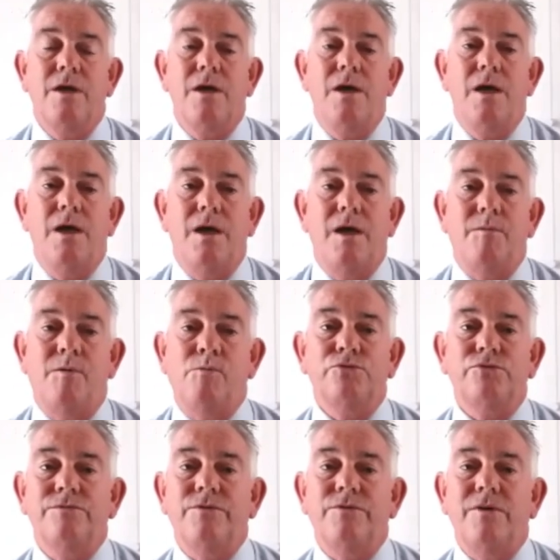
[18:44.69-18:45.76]
I'm also
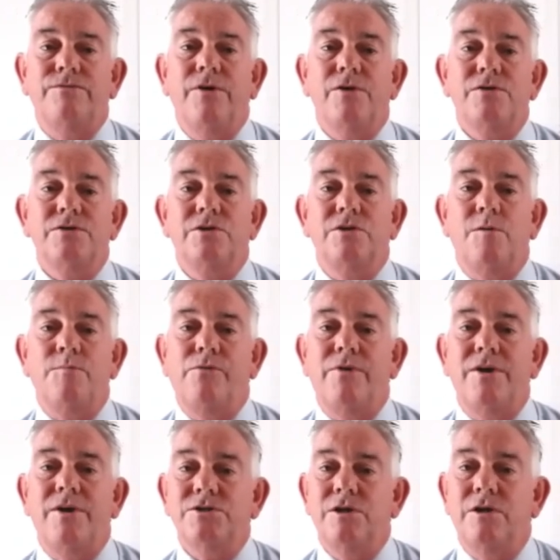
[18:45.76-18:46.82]
very focused on
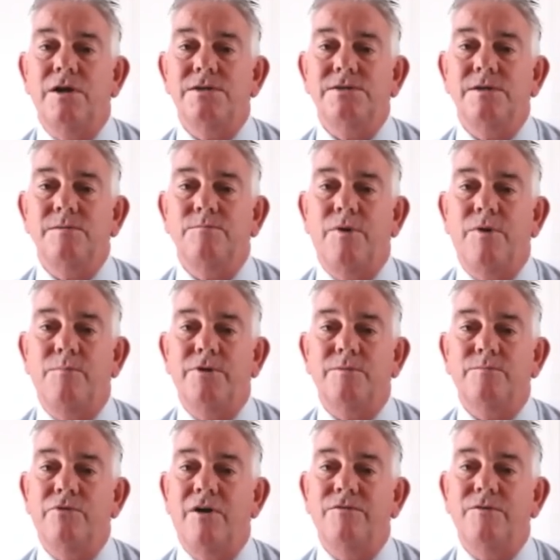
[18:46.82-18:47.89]
operationalizing
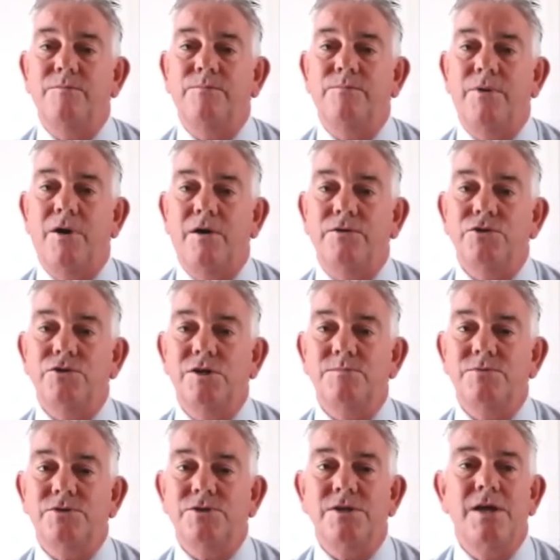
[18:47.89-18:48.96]
public-private partnerships